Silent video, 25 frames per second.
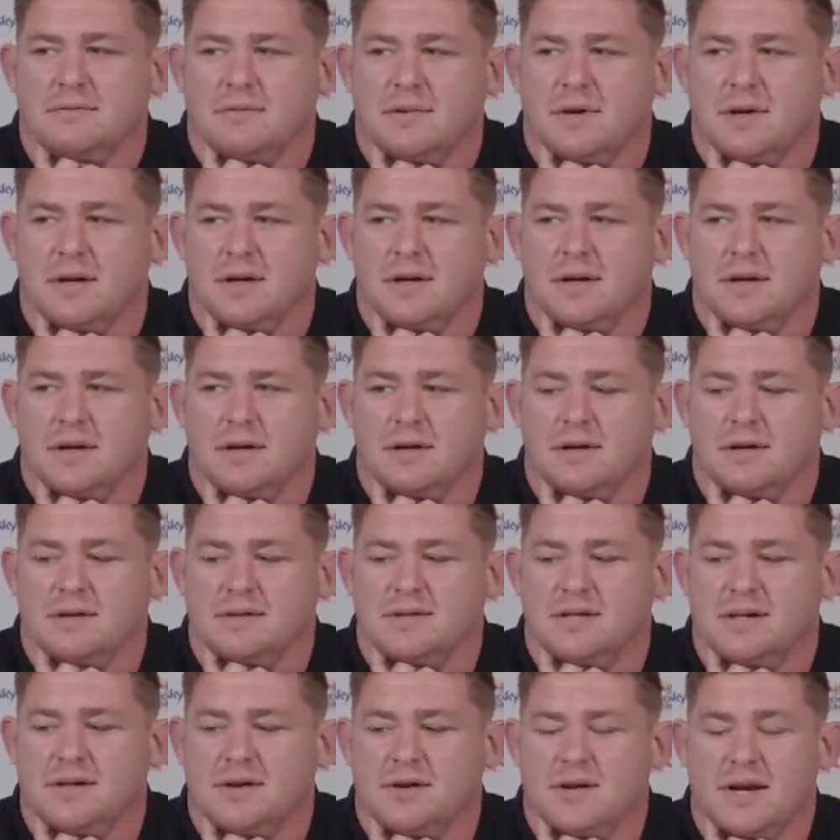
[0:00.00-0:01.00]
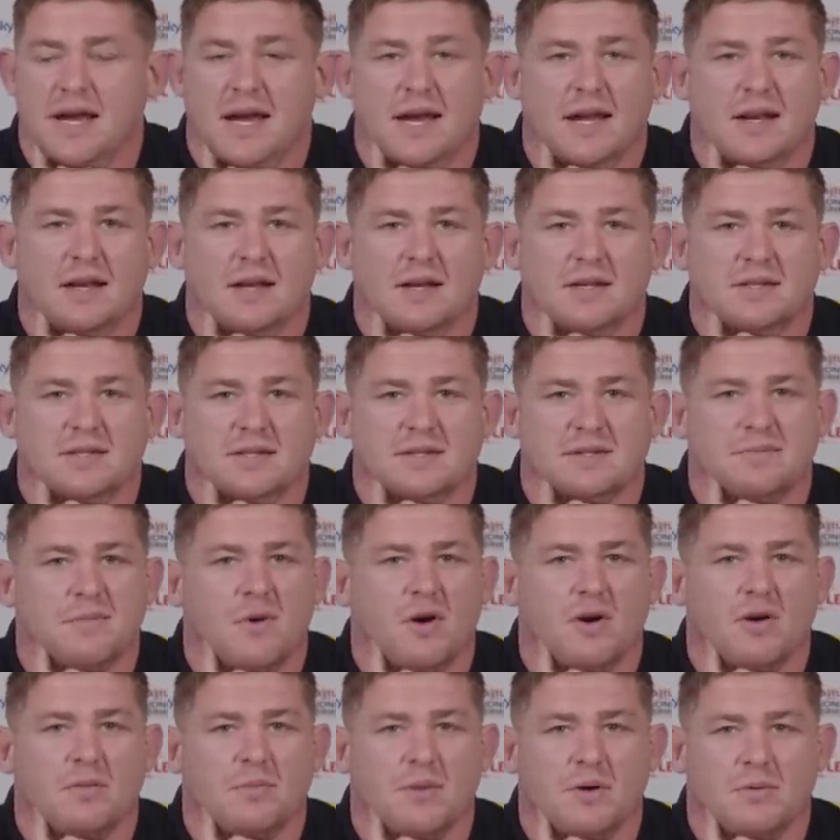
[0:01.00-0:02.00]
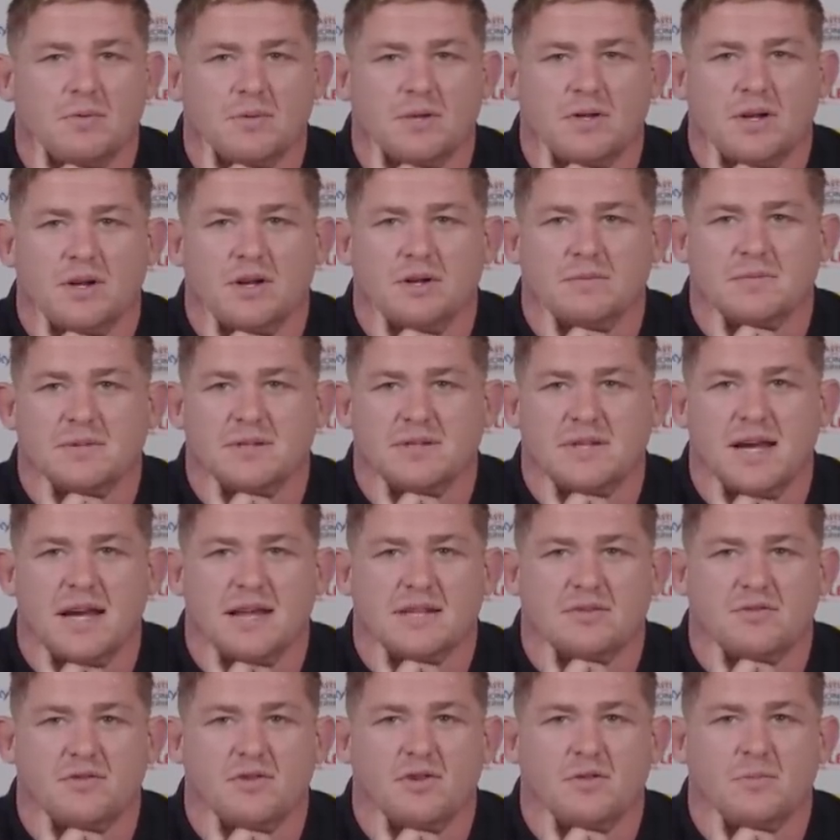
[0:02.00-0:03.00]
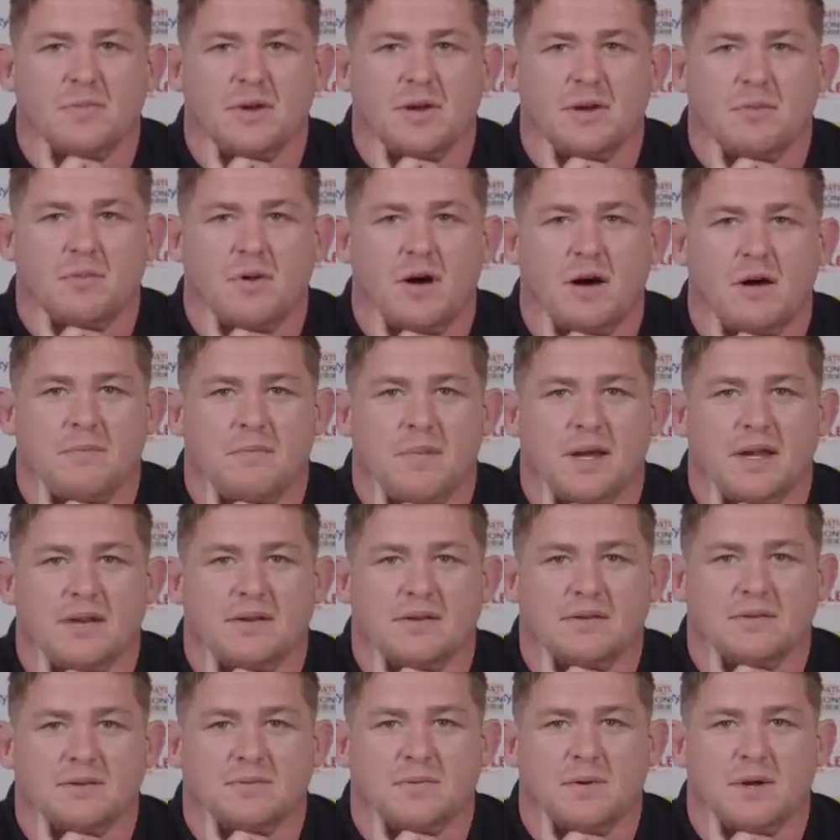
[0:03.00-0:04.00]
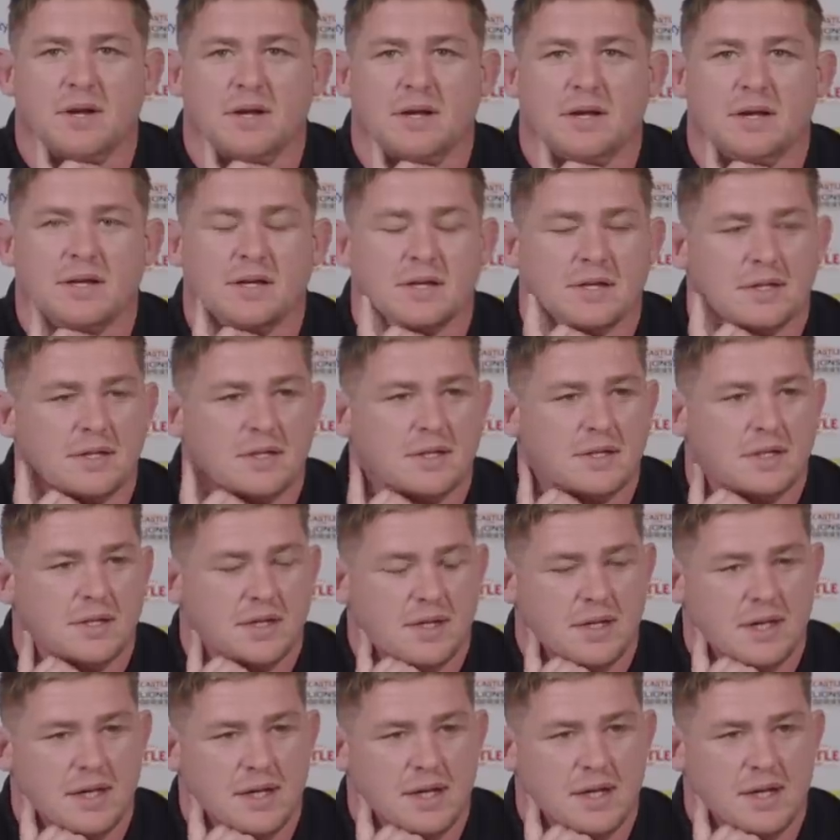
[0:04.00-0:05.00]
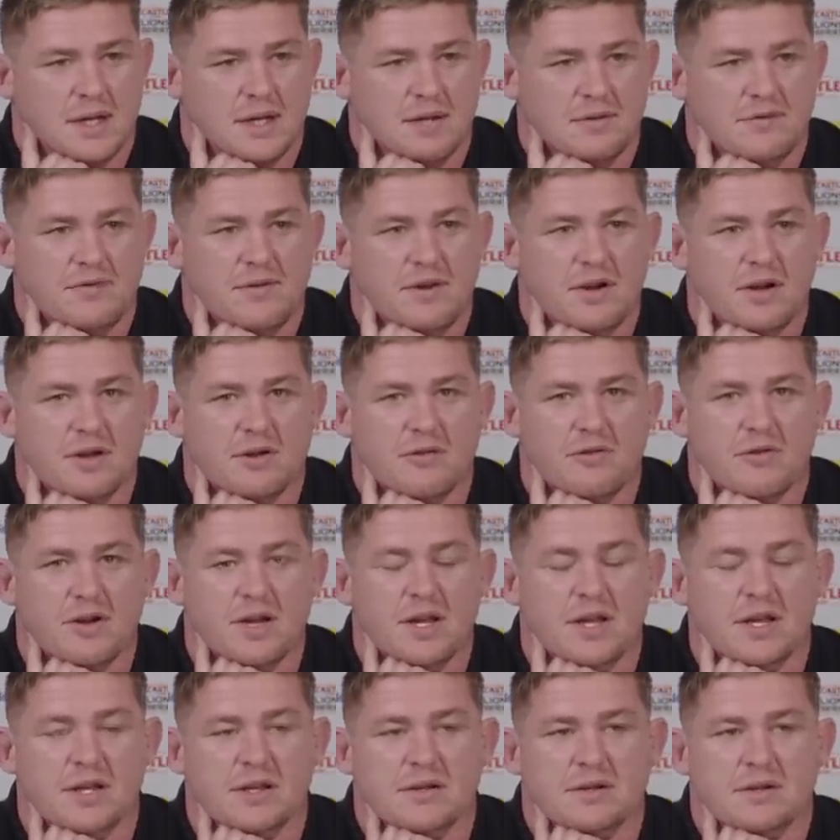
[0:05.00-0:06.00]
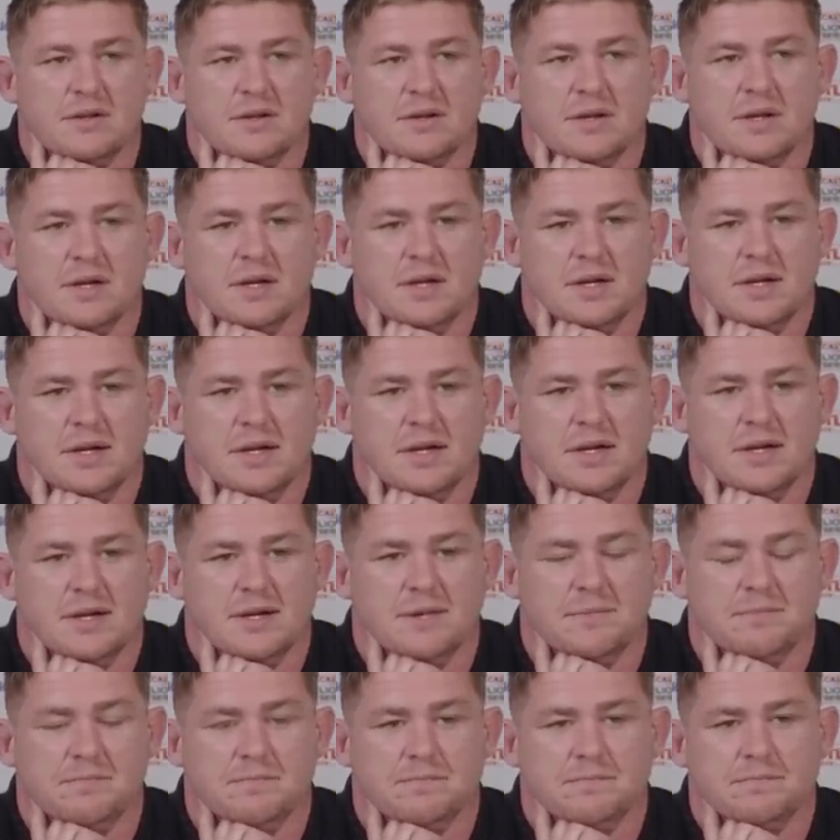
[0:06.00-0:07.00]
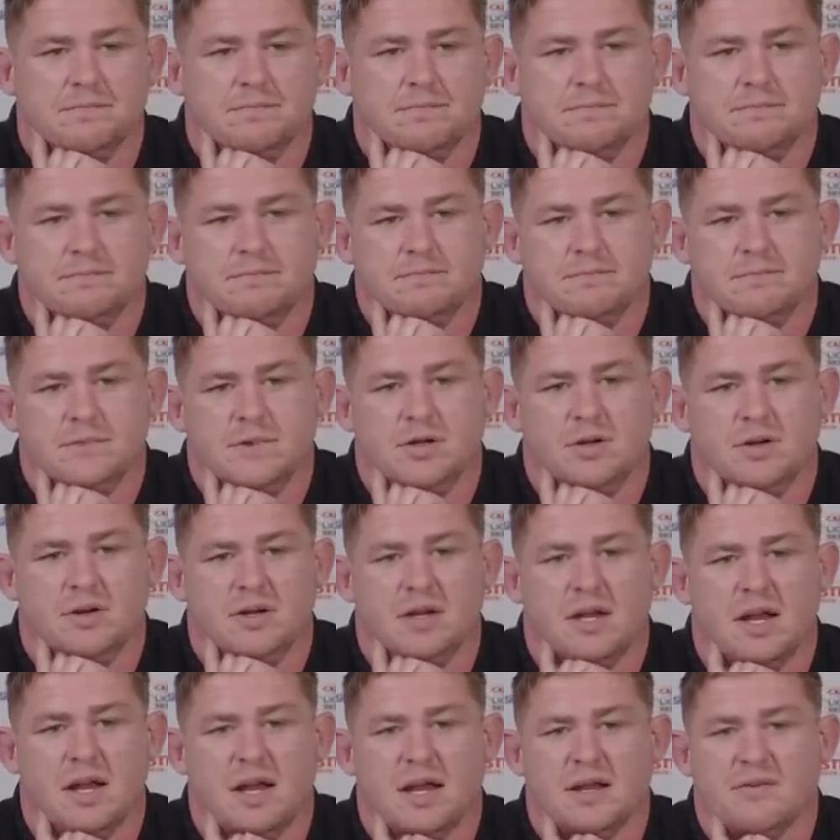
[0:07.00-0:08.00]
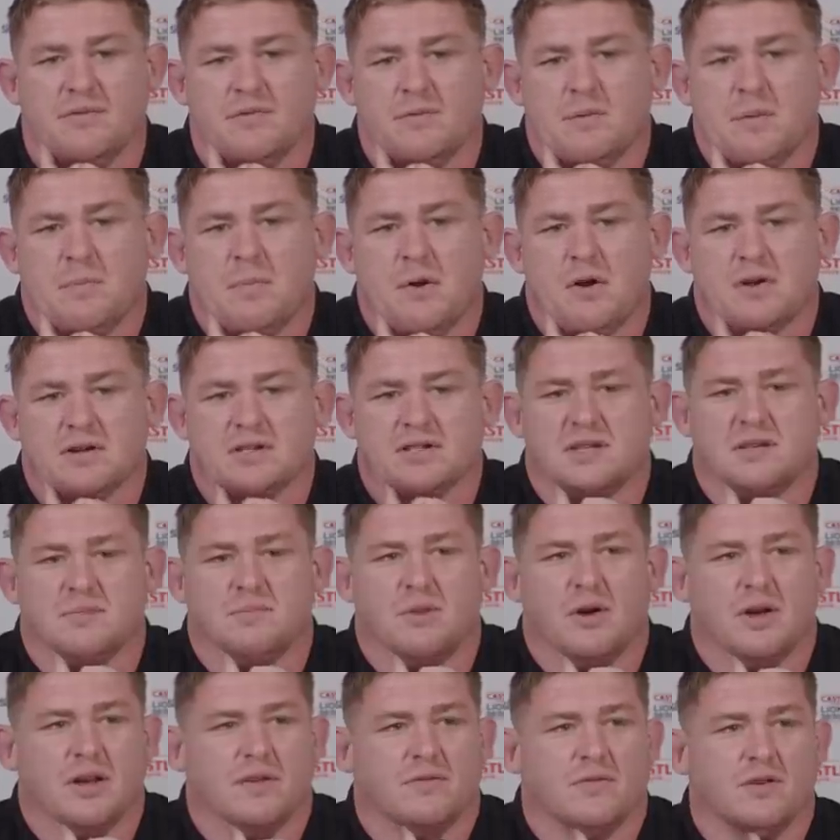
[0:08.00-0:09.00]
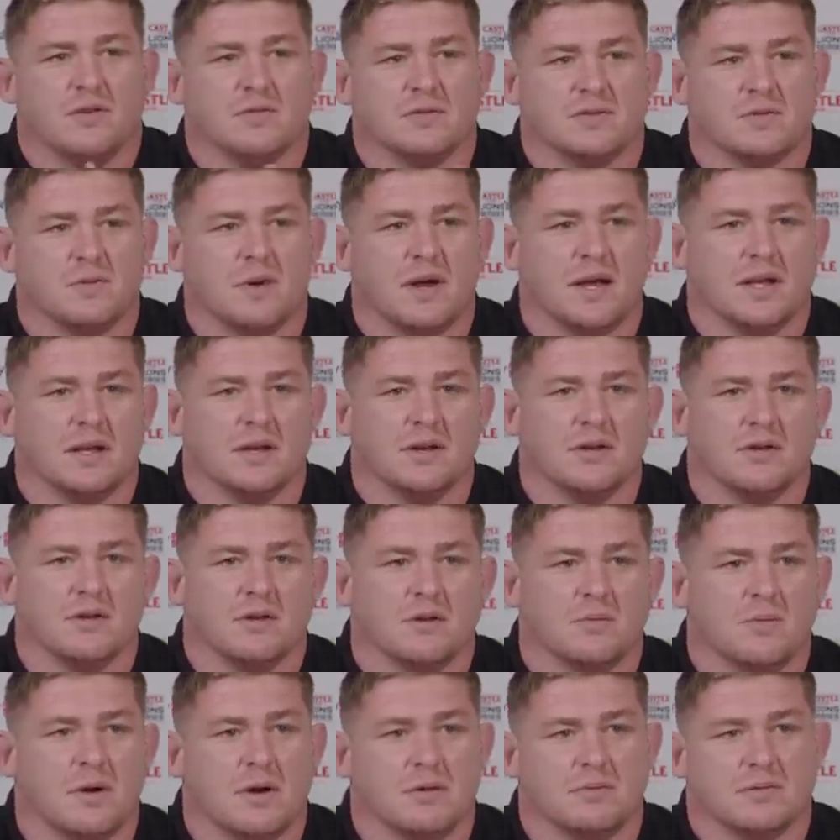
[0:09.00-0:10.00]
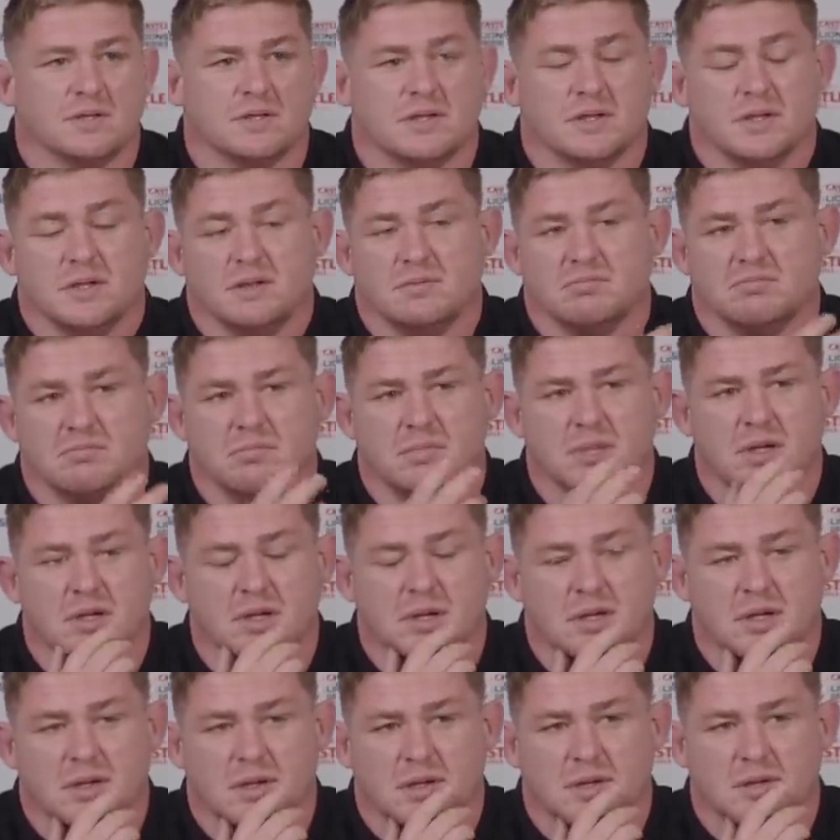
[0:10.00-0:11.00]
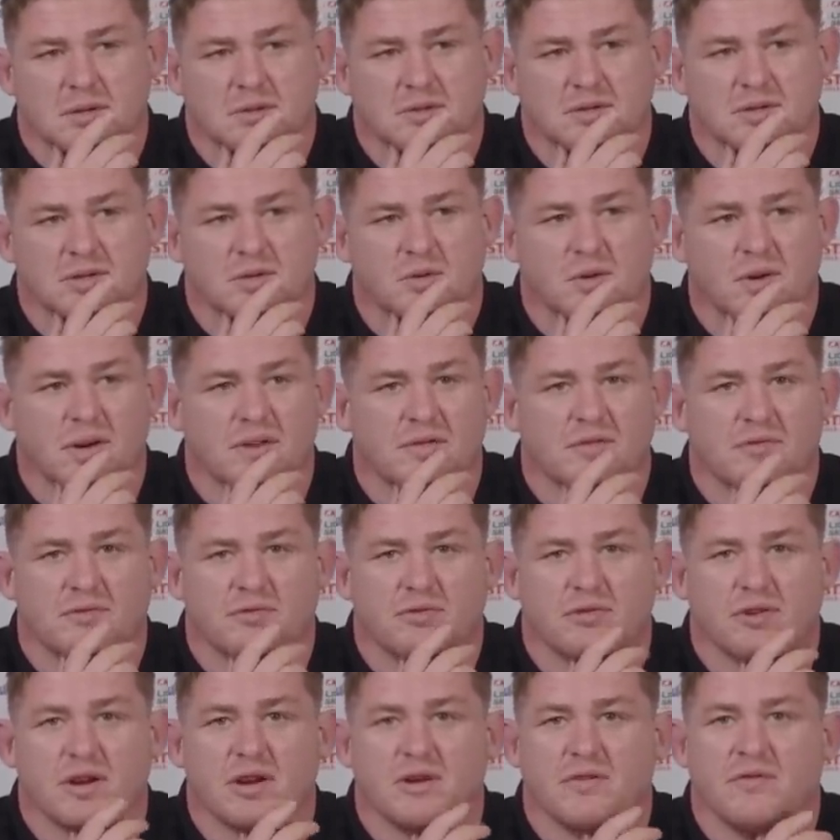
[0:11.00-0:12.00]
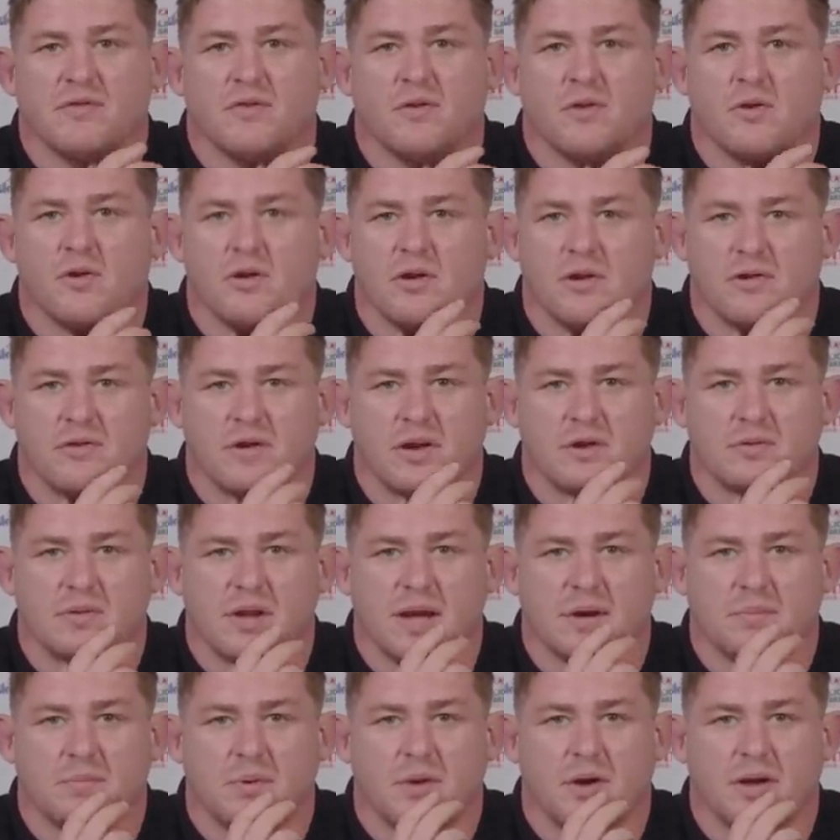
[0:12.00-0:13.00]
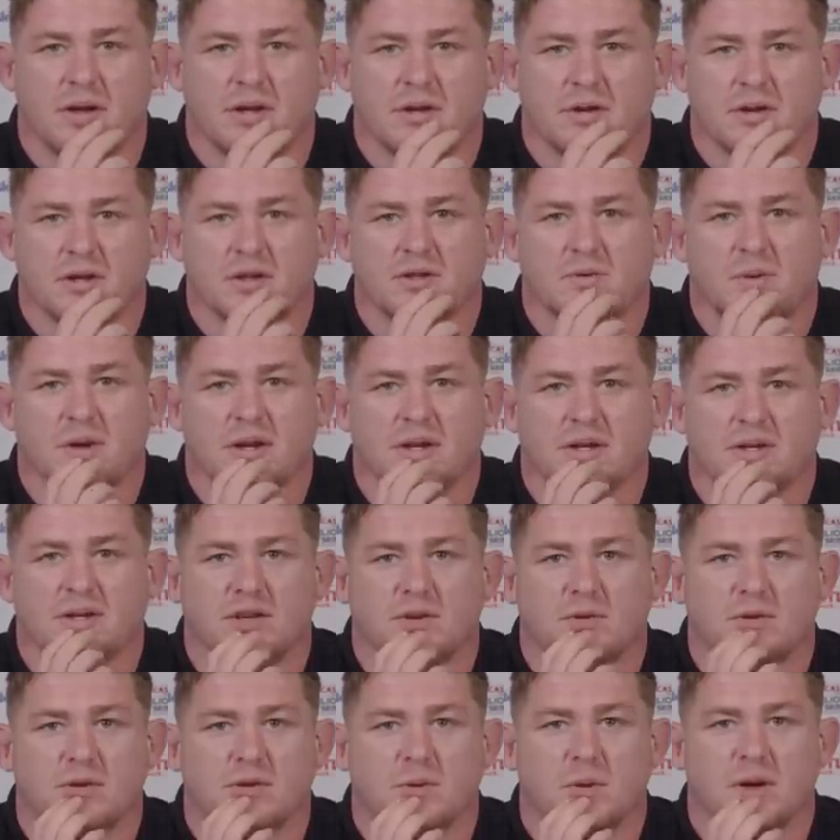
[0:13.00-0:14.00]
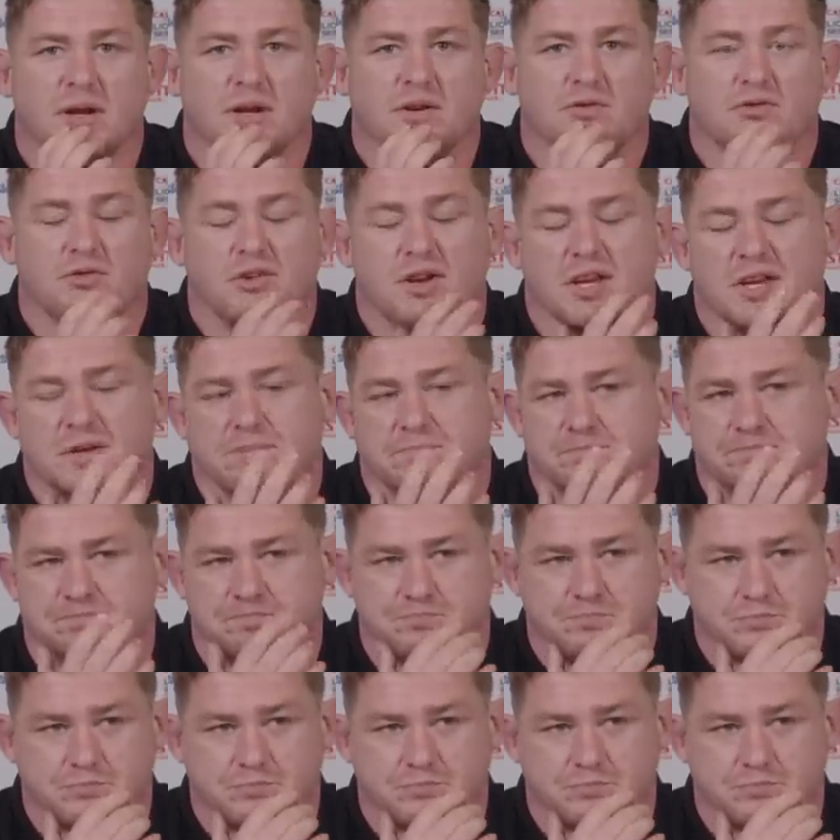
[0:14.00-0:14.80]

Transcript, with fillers: uh, a deer in the headlights a small bit with terms of test rugby and what it meant. It was probably uh, fairly green. Um, you know, and from a personal point of view as well, you know, what was I? Was I 23 or 4 around that point, or 22 or 23?